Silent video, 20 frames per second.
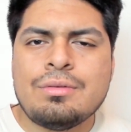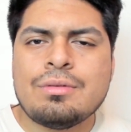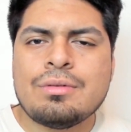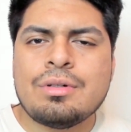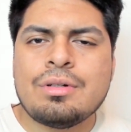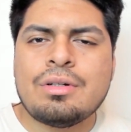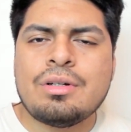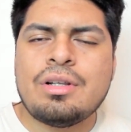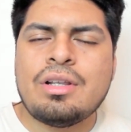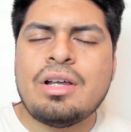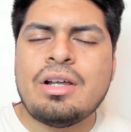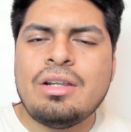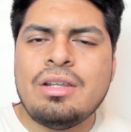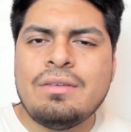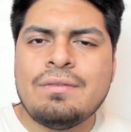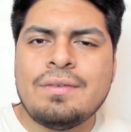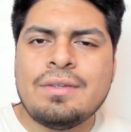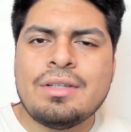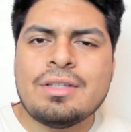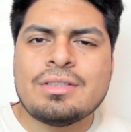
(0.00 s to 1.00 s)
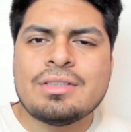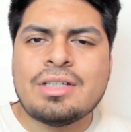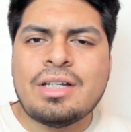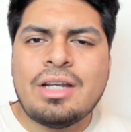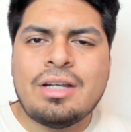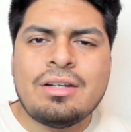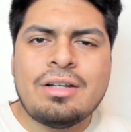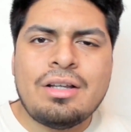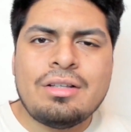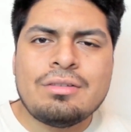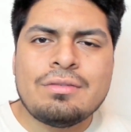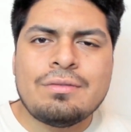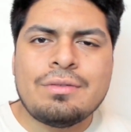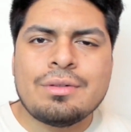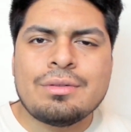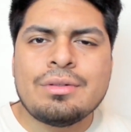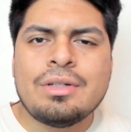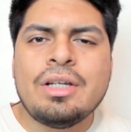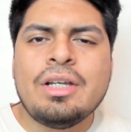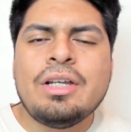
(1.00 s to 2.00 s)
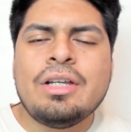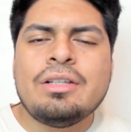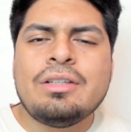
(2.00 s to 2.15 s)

or not even decided not to vote.